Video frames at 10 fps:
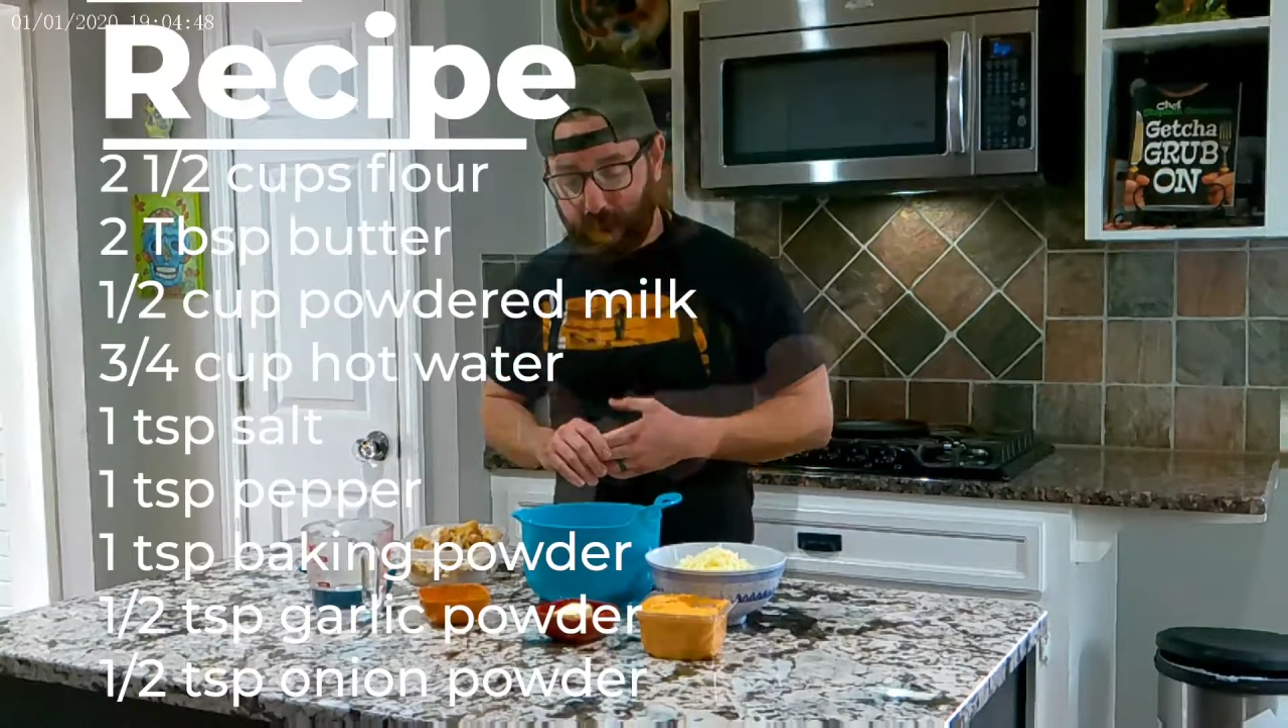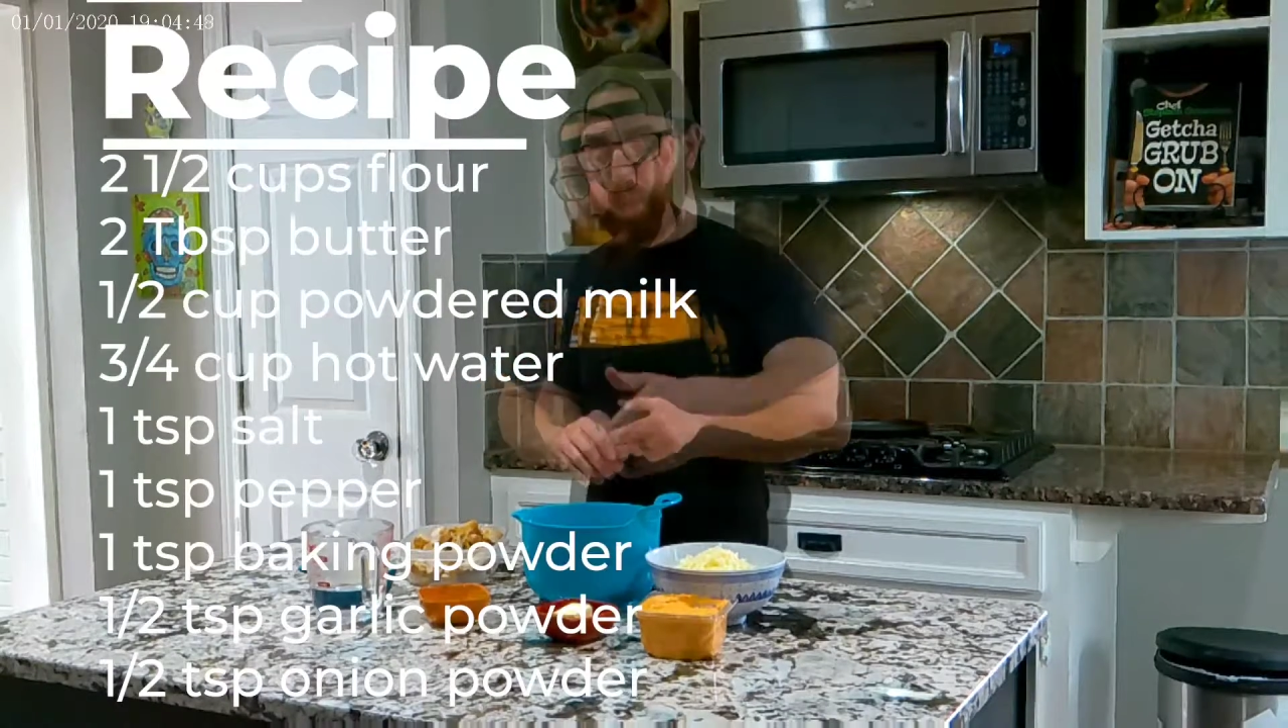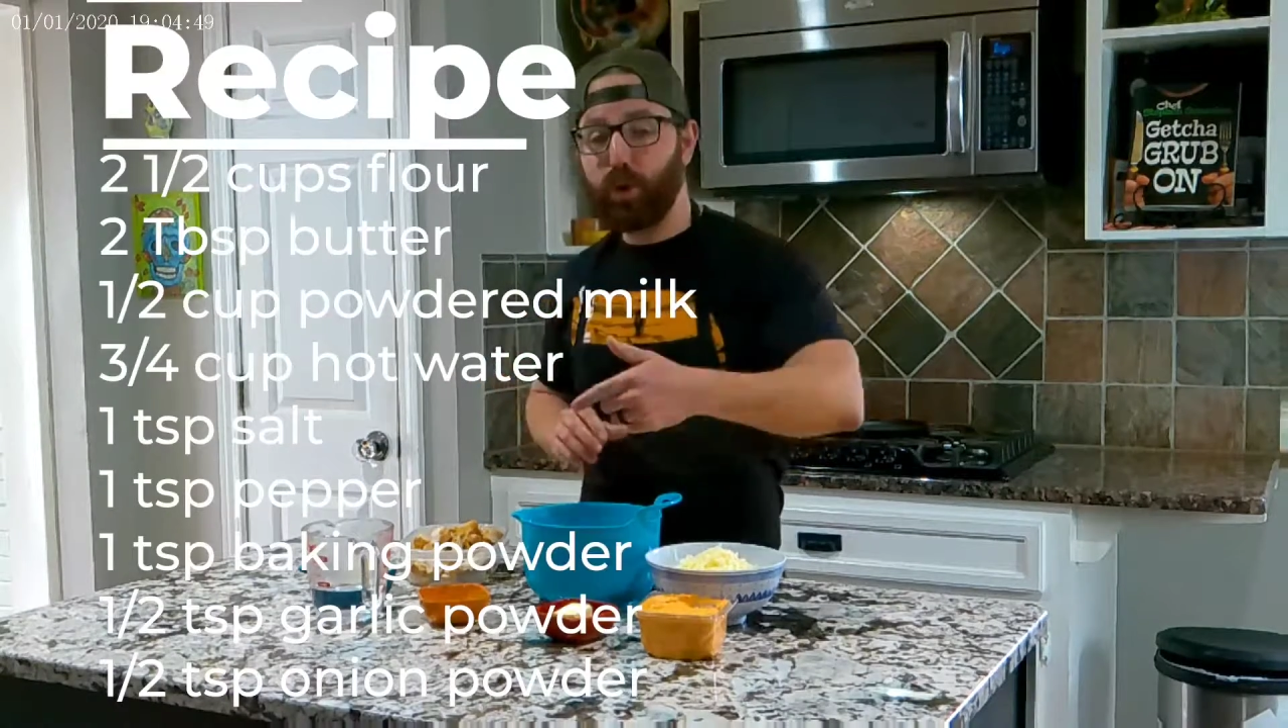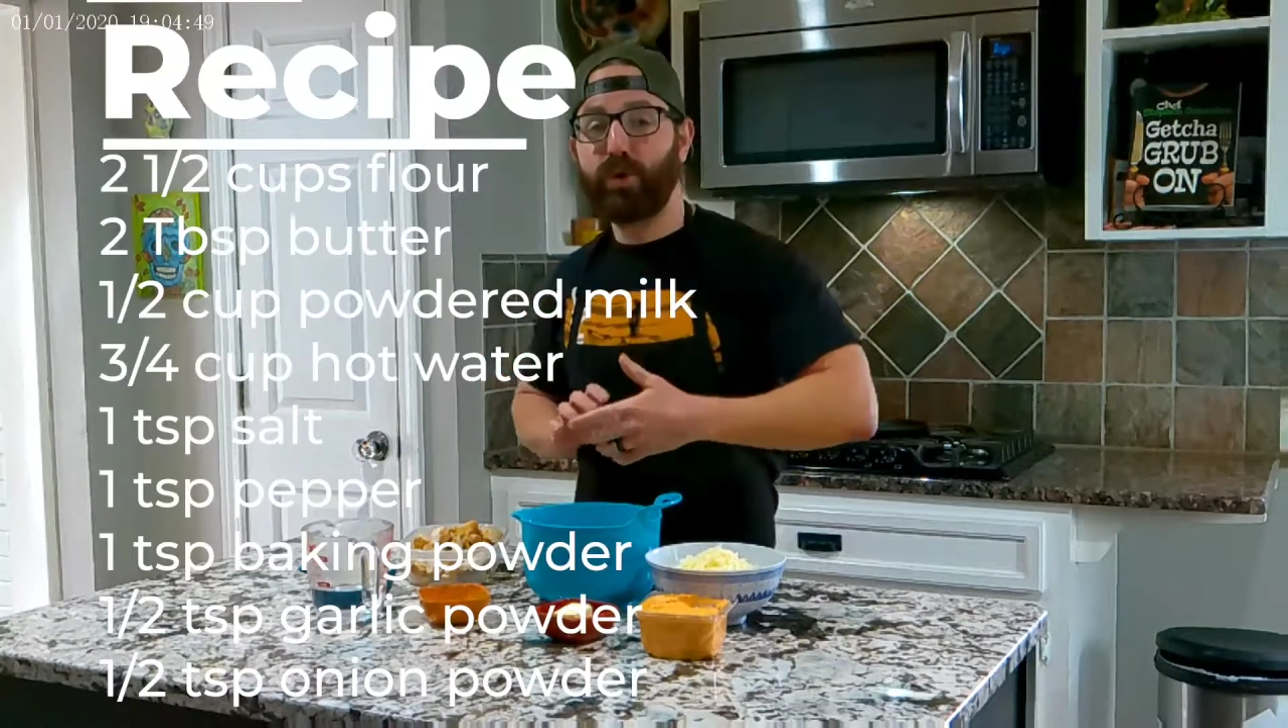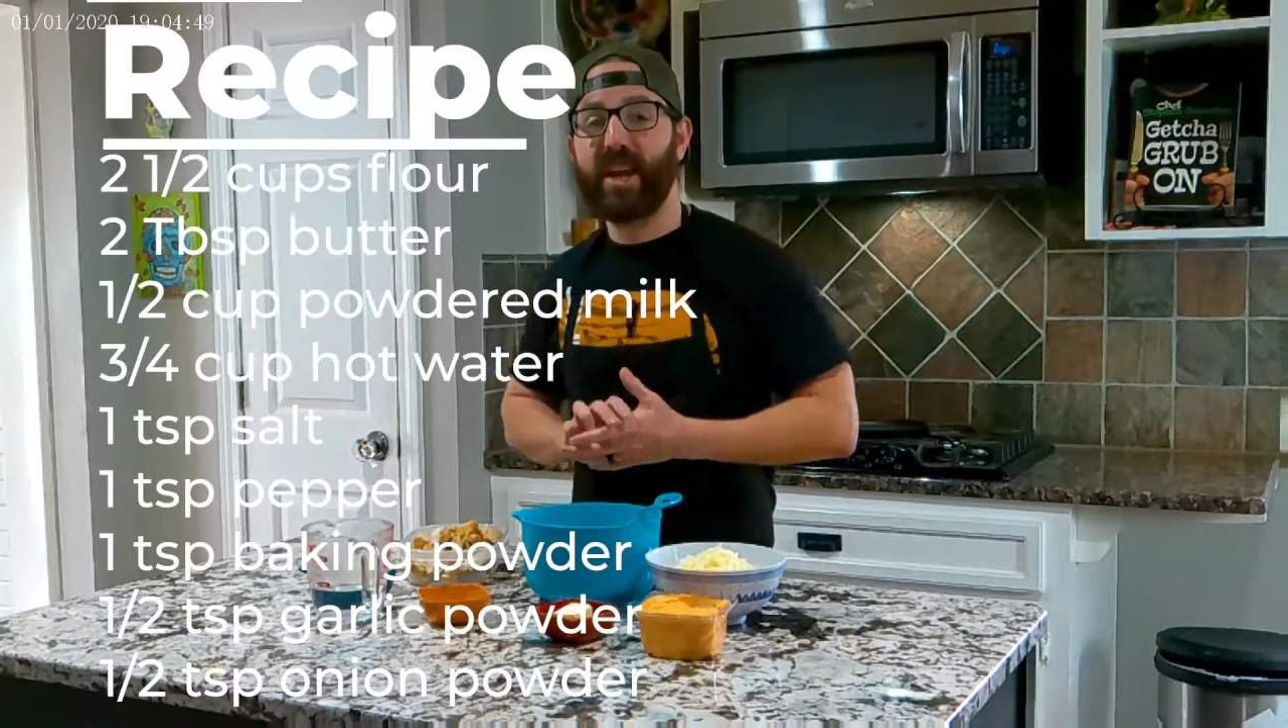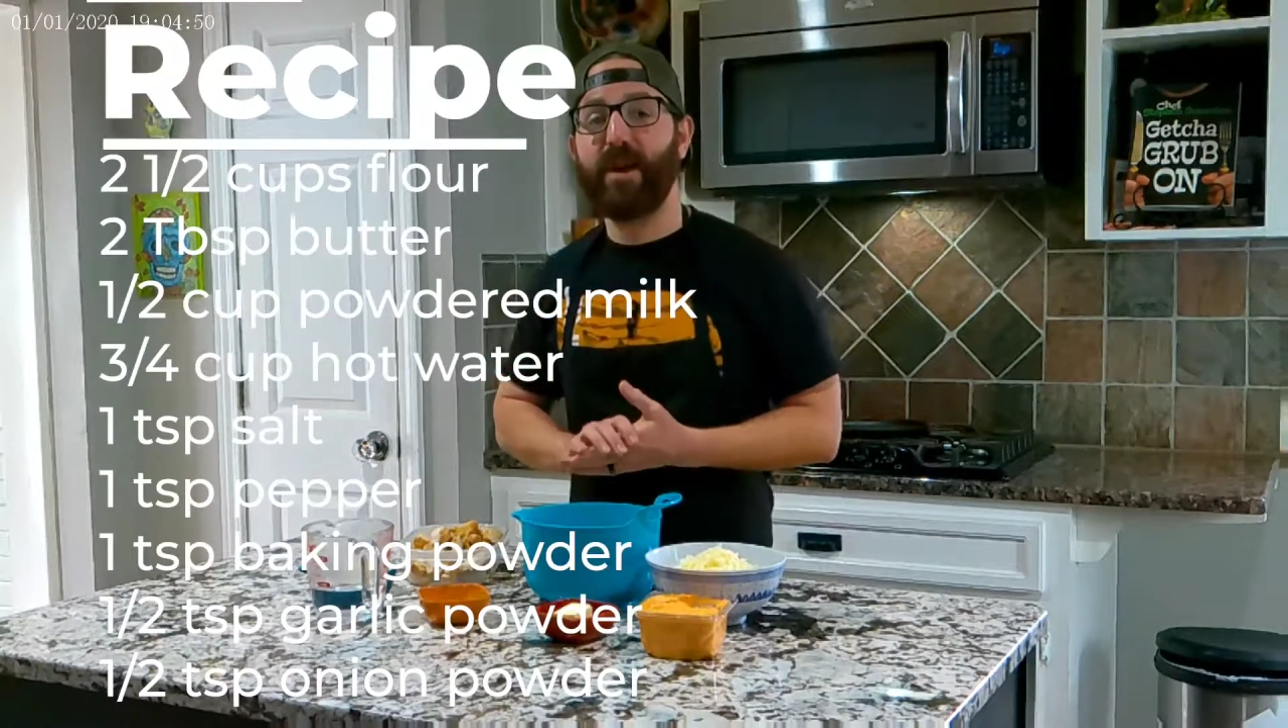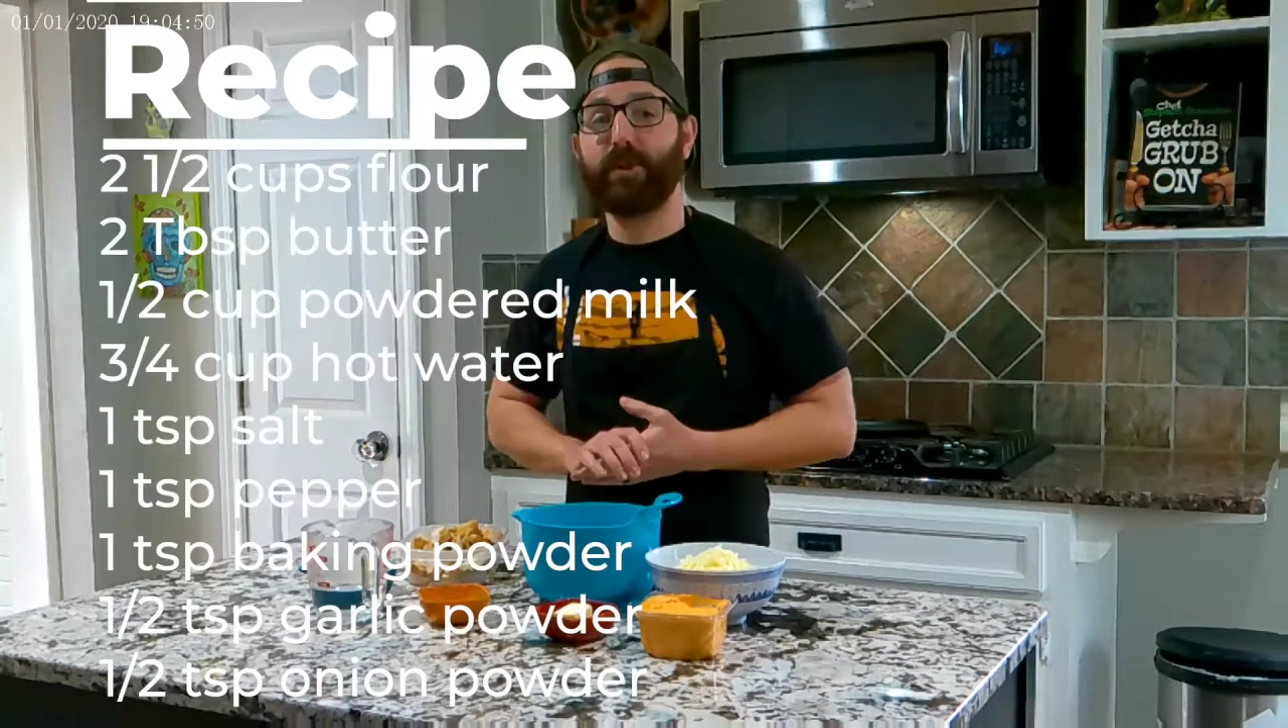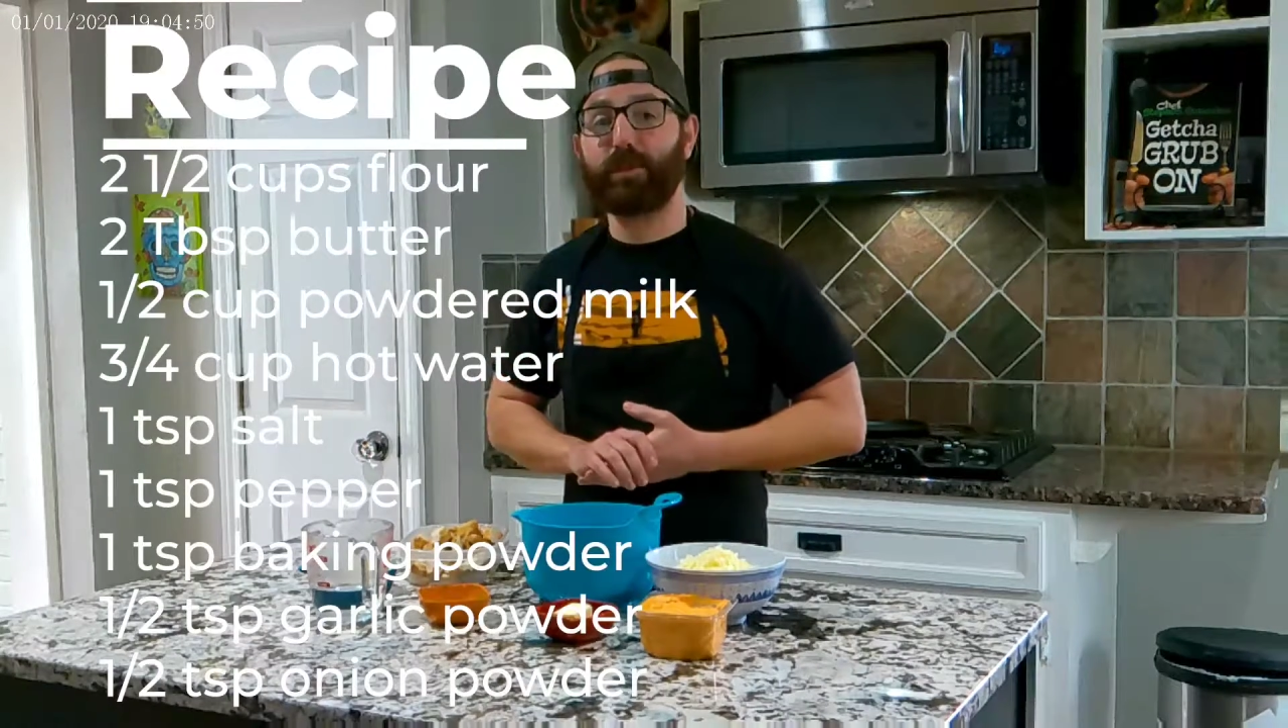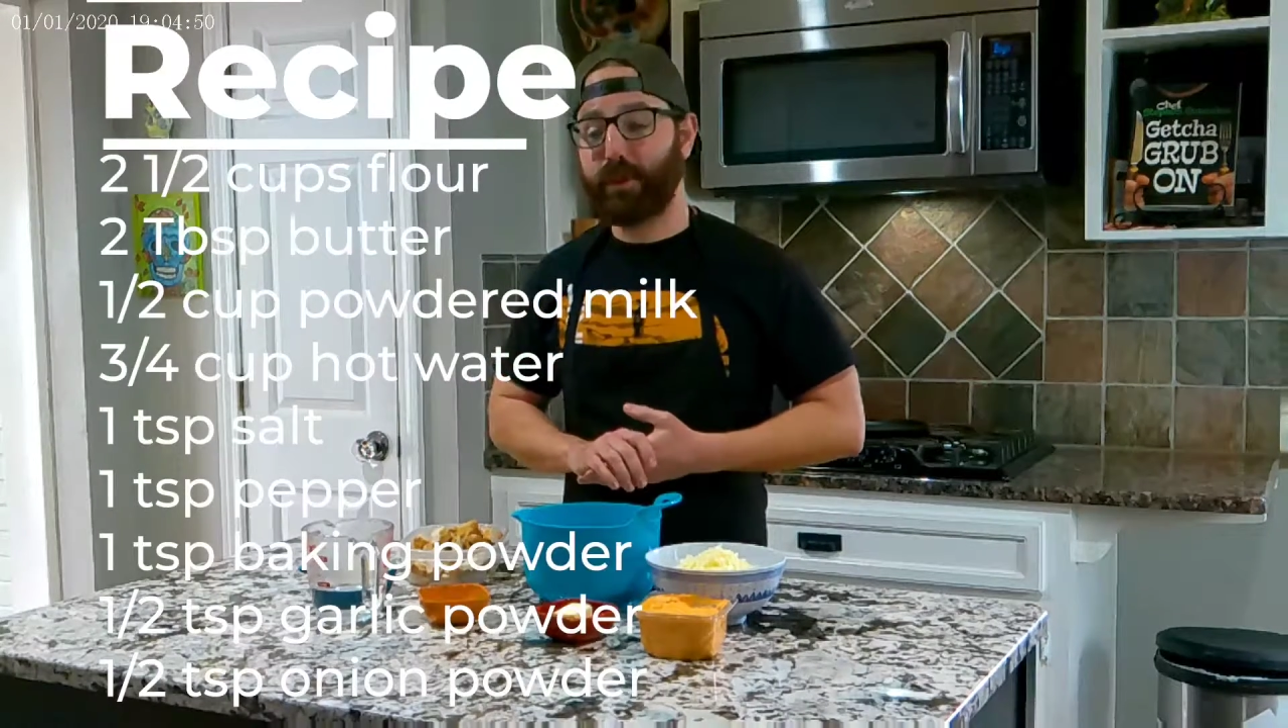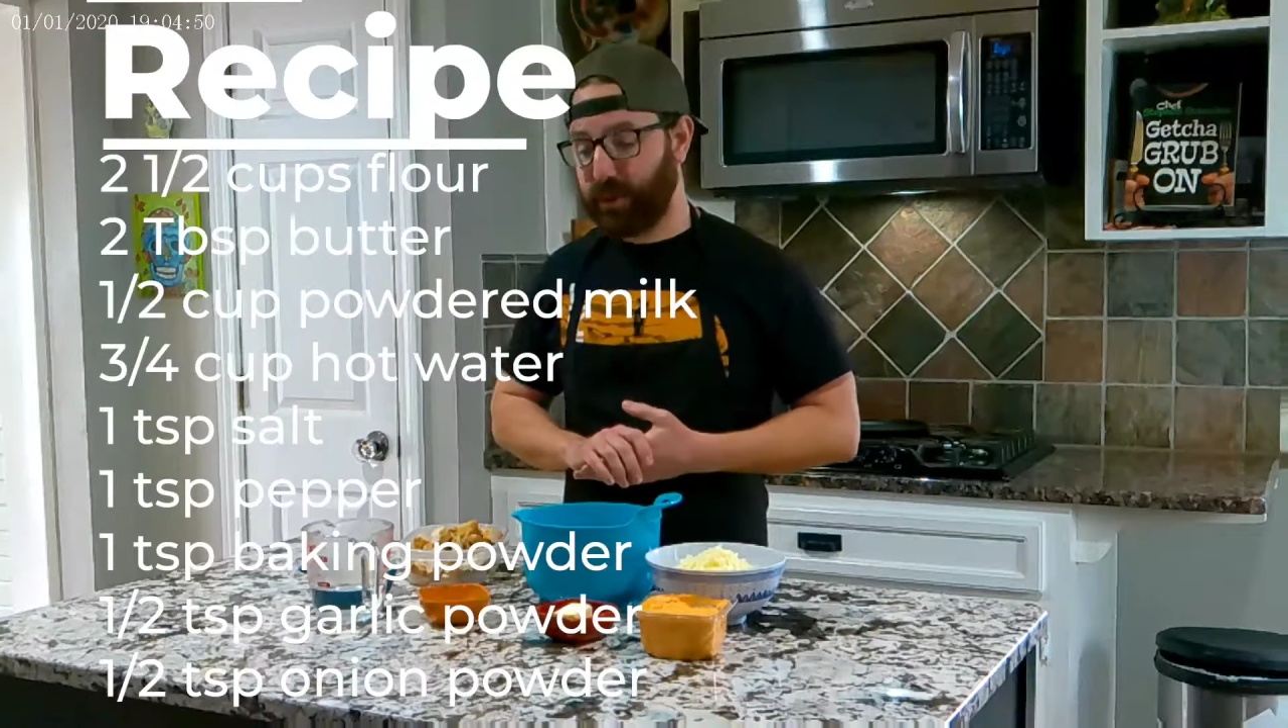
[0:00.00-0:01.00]
2
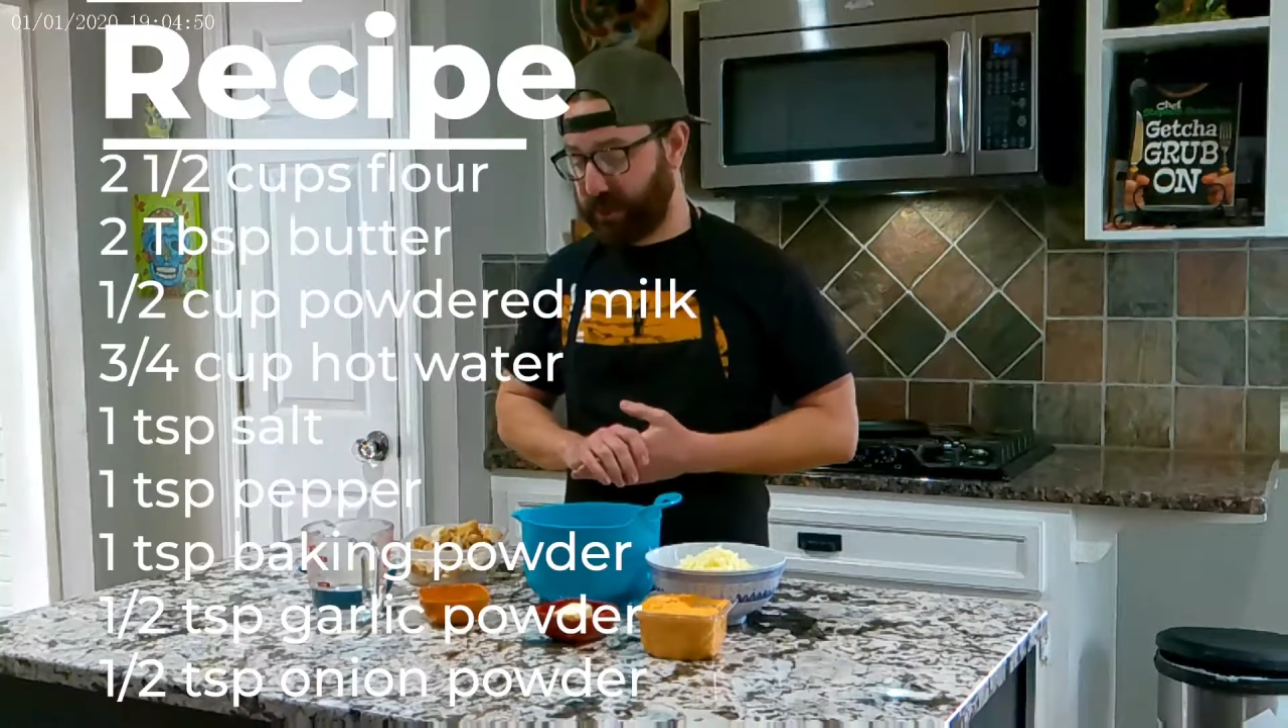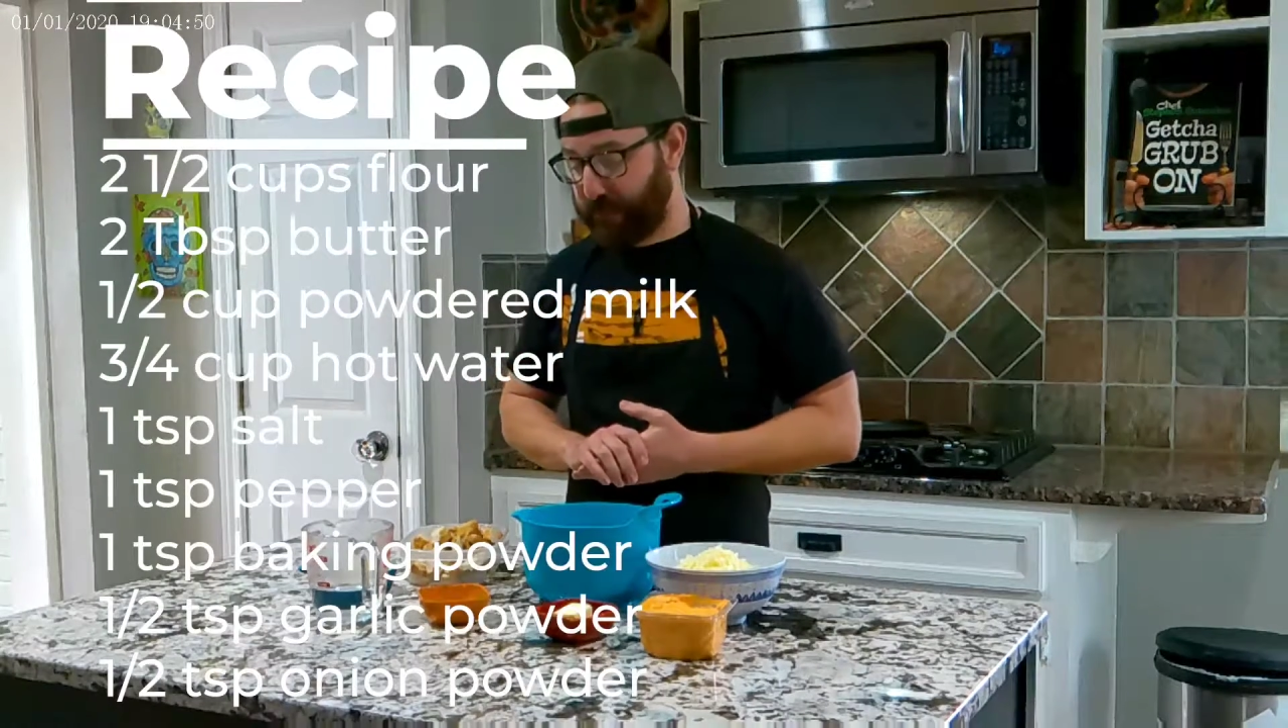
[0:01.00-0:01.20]
tablespoons